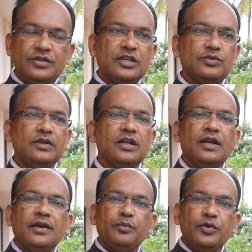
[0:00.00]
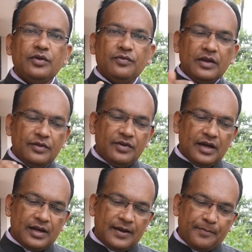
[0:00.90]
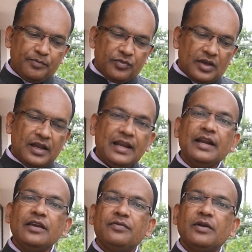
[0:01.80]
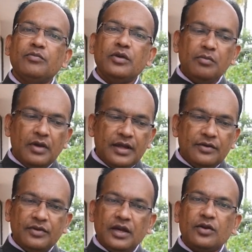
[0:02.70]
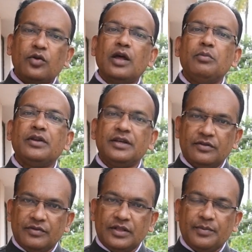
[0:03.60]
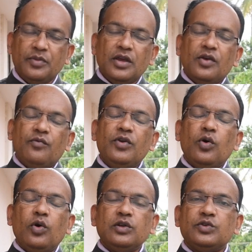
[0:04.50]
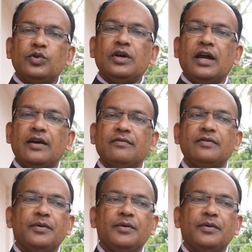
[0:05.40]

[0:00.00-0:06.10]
Jesuit. Beautifully we are learning from them and we are collaborating with them. We also have